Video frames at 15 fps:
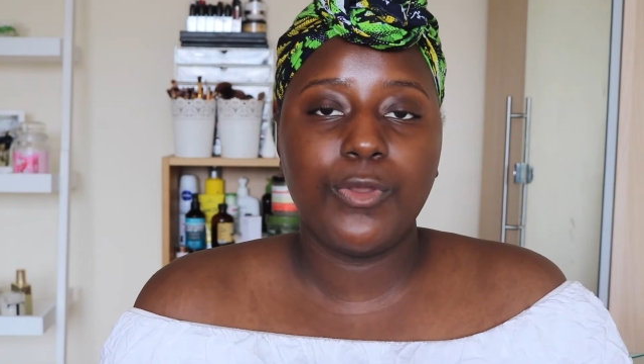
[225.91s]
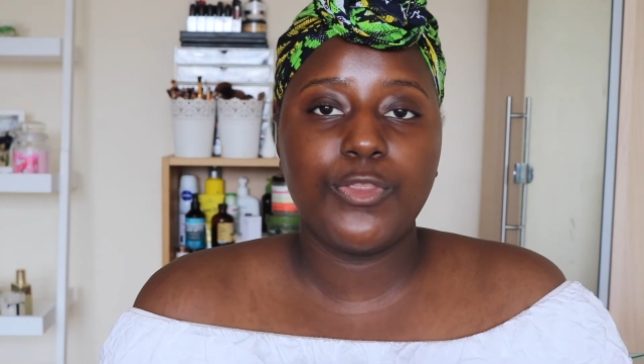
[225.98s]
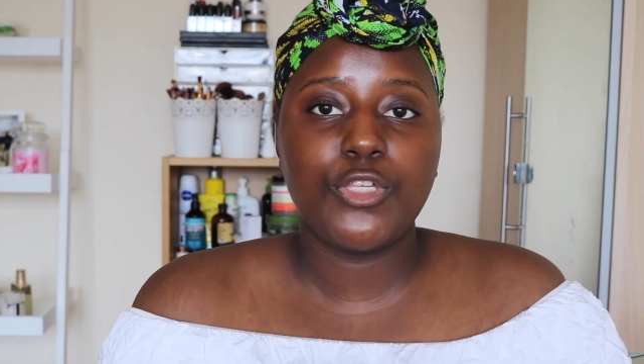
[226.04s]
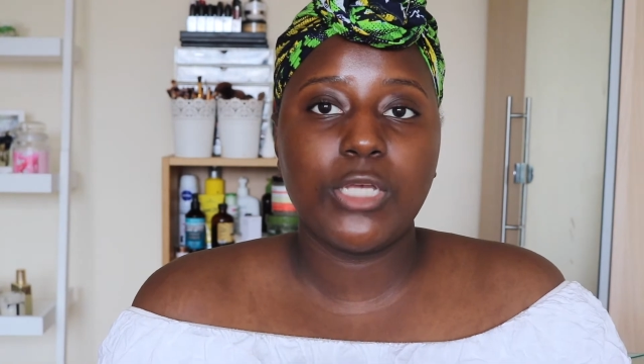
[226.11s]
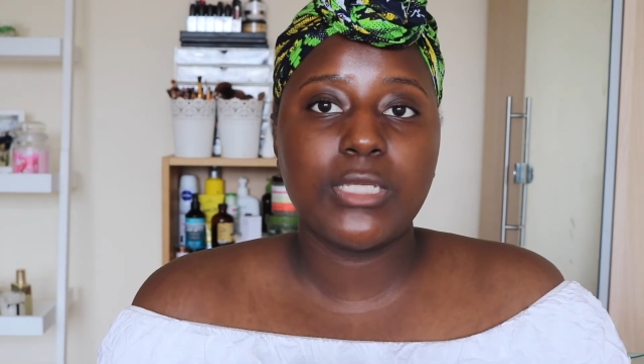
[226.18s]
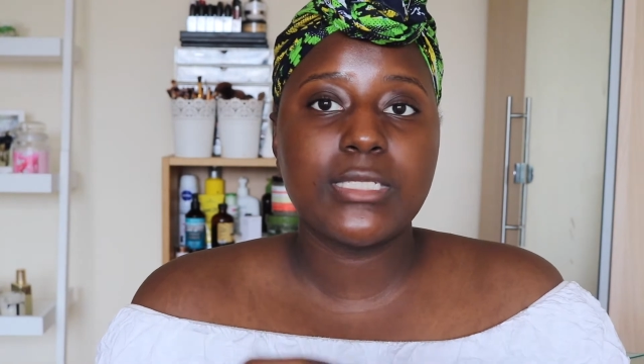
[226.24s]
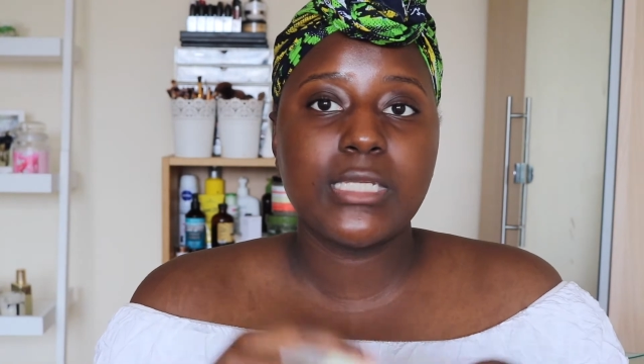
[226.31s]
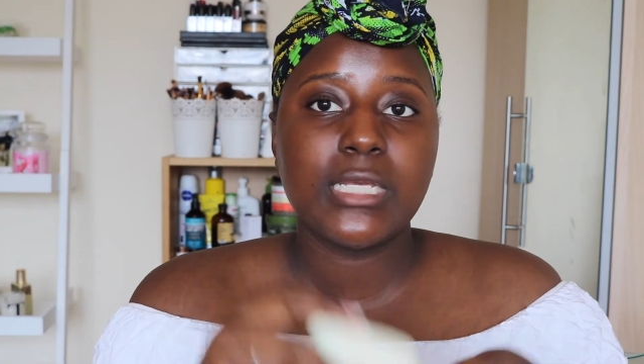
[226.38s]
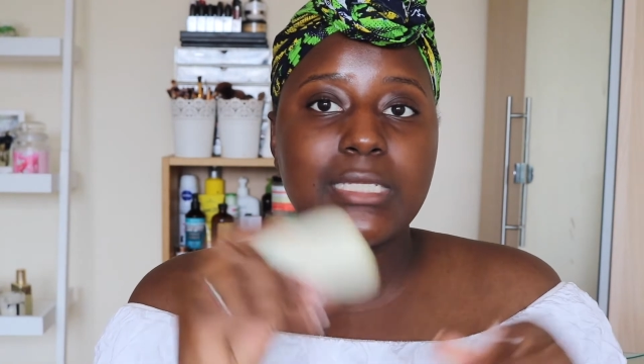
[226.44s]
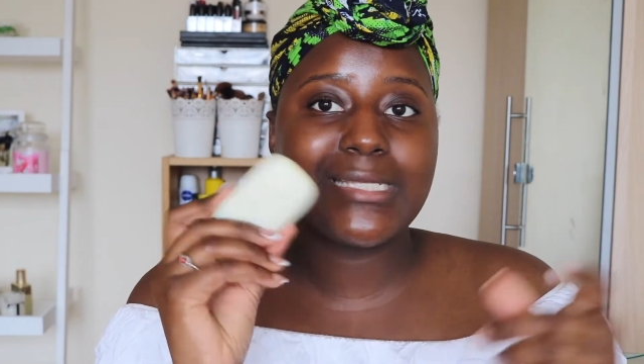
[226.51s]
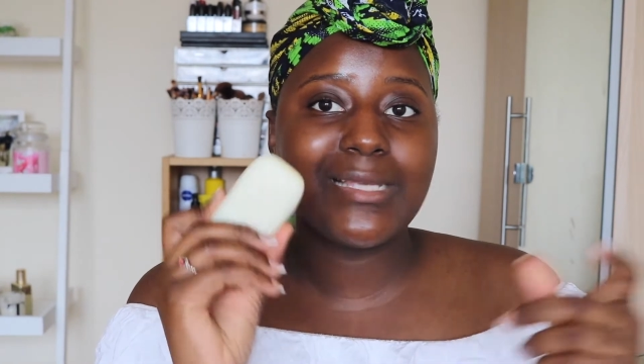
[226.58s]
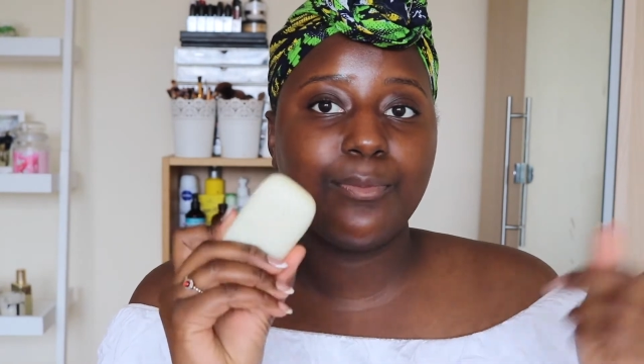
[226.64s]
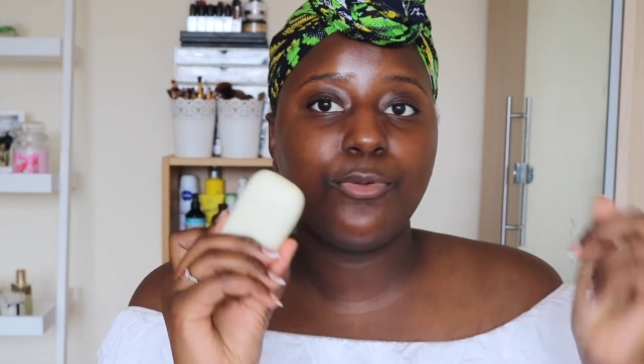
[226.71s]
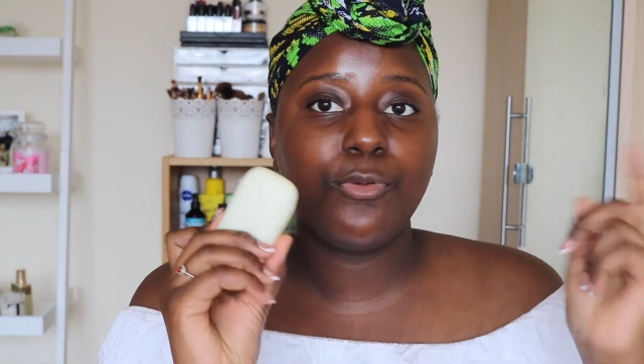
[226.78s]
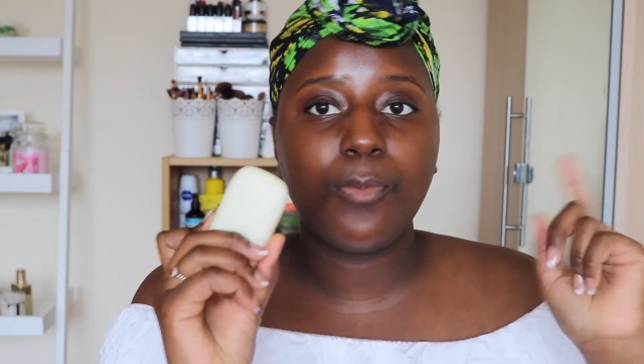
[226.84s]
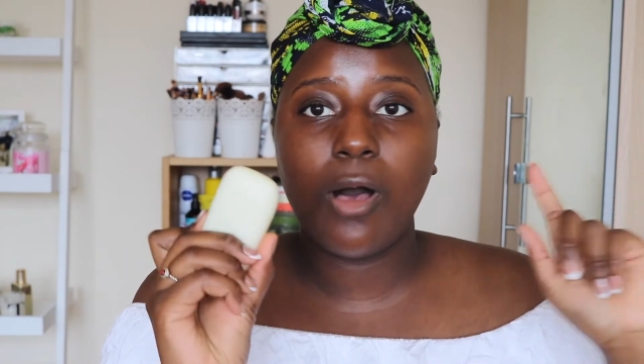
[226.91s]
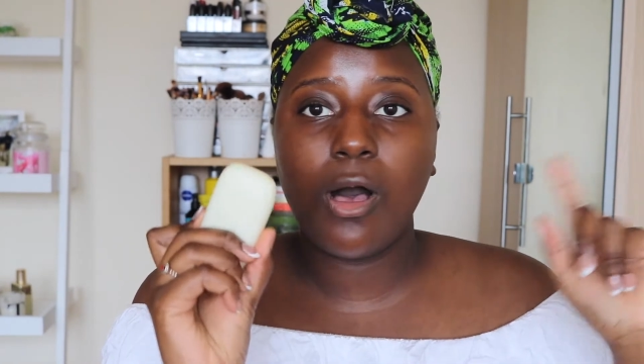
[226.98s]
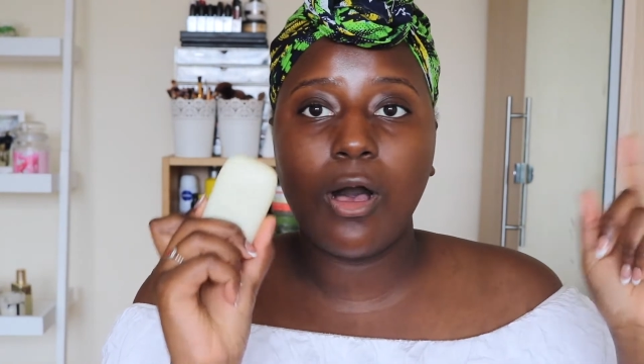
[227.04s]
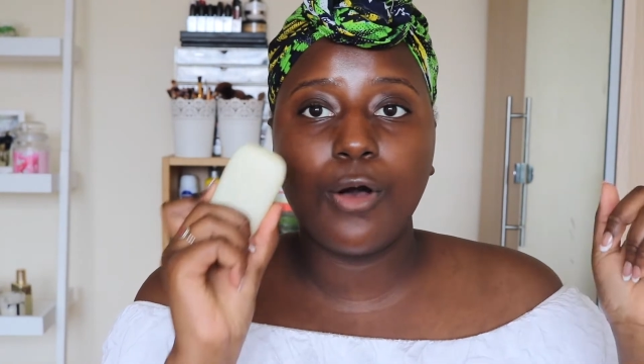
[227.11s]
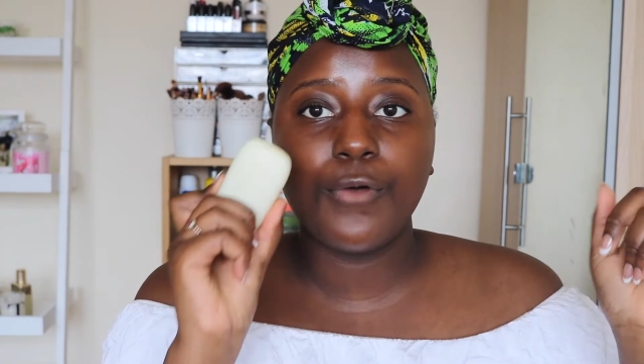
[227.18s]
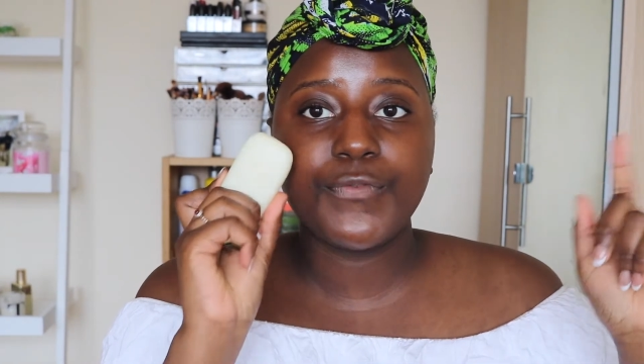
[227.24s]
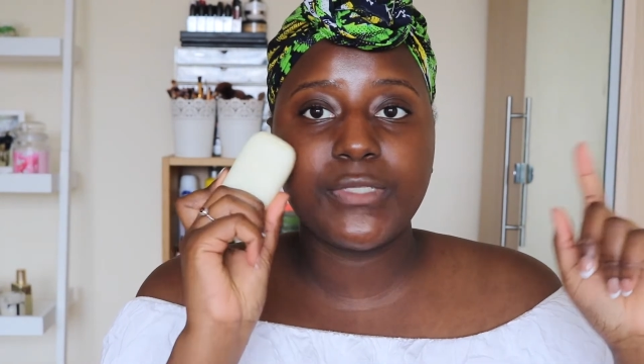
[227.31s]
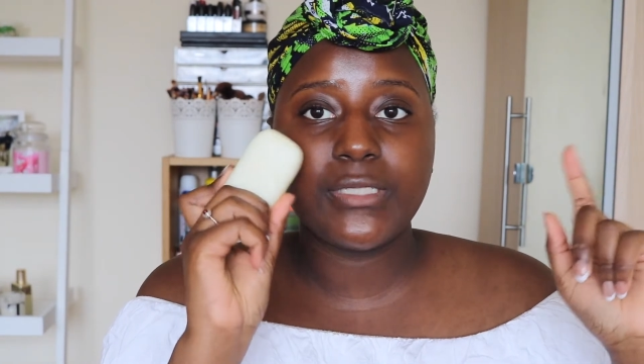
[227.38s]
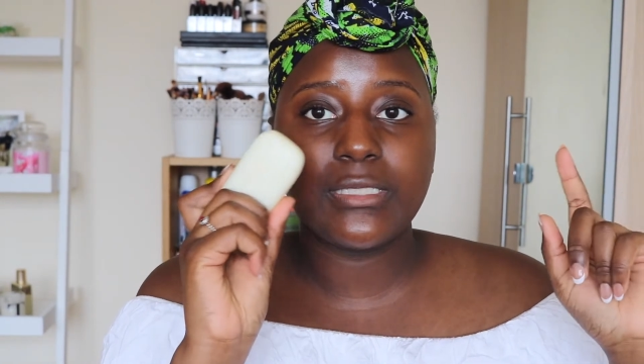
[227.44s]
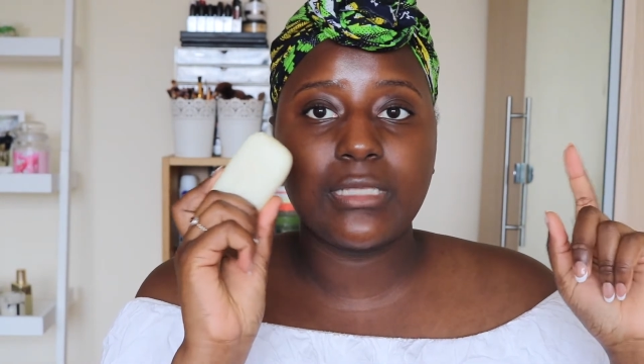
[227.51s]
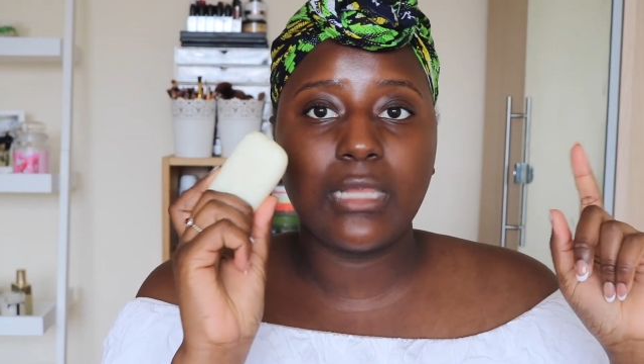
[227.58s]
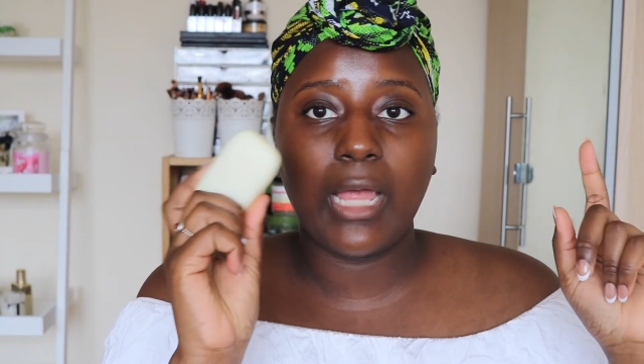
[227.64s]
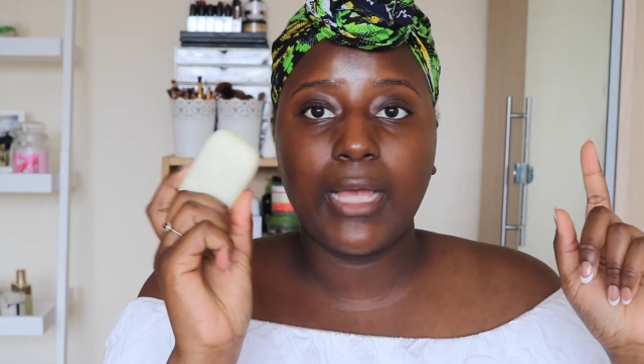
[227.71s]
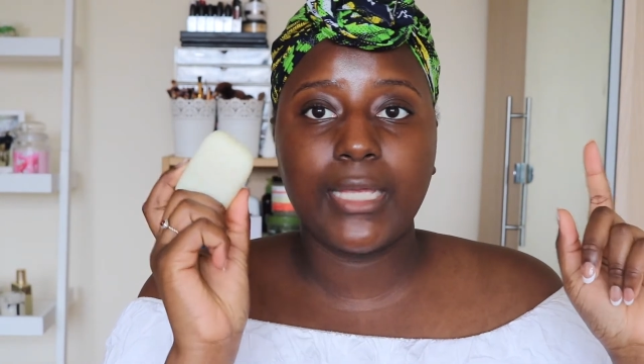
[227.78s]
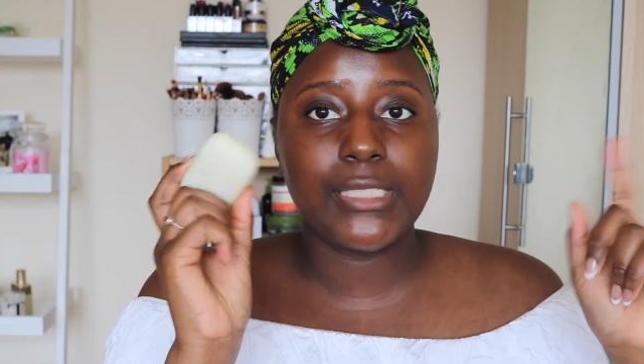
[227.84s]
with just a simple bar
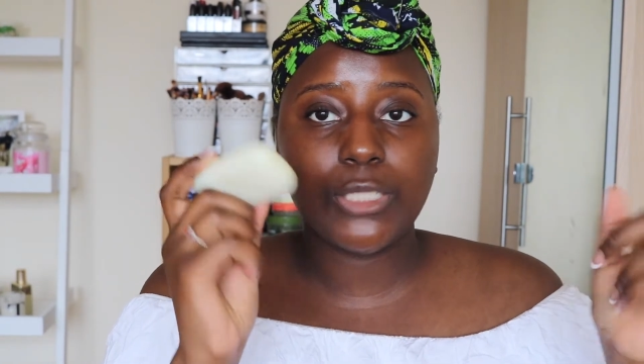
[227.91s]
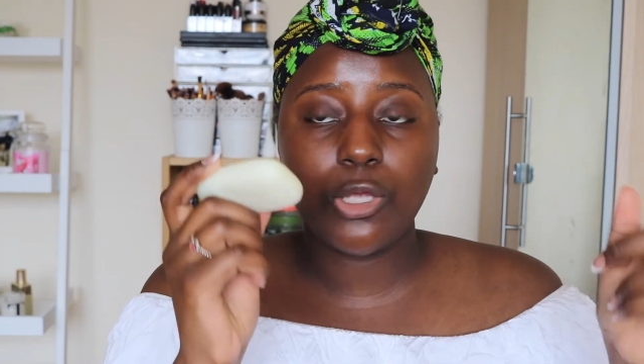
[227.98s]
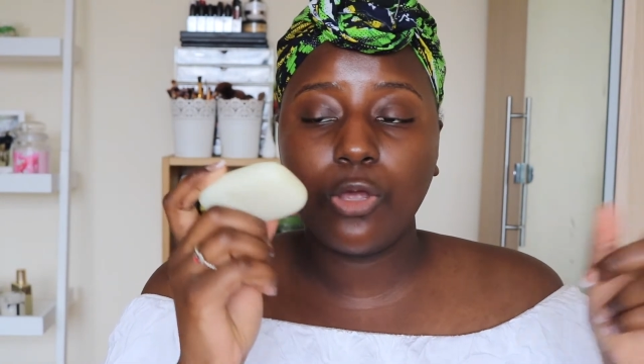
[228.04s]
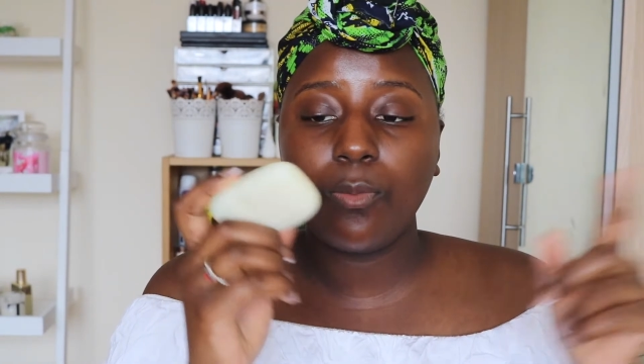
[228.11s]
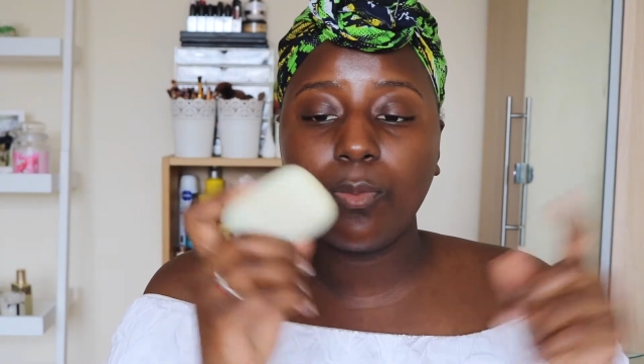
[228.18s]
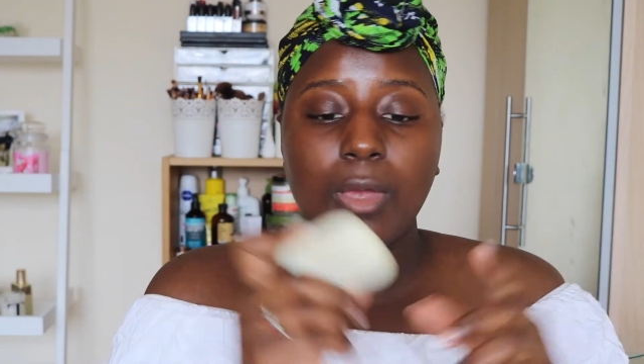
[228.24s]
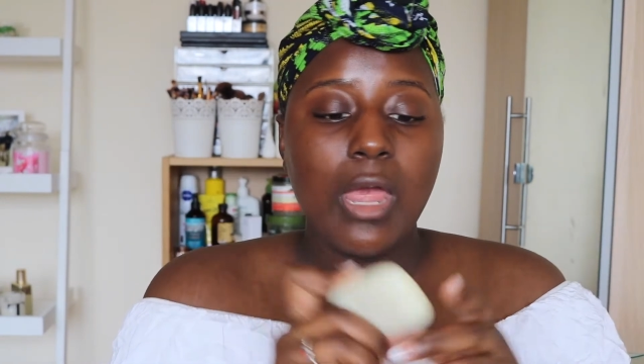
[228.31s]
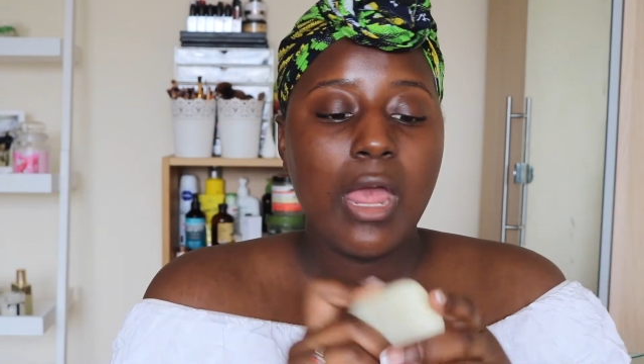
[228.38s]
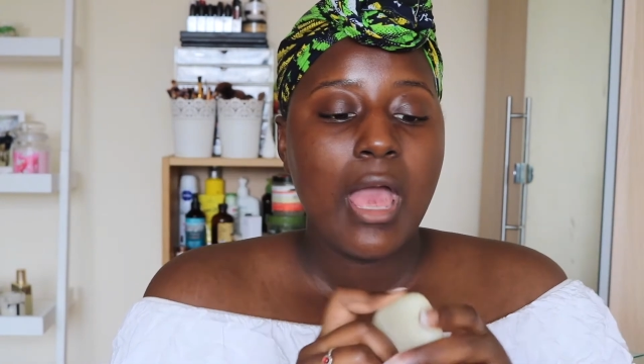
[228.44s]
of like soap,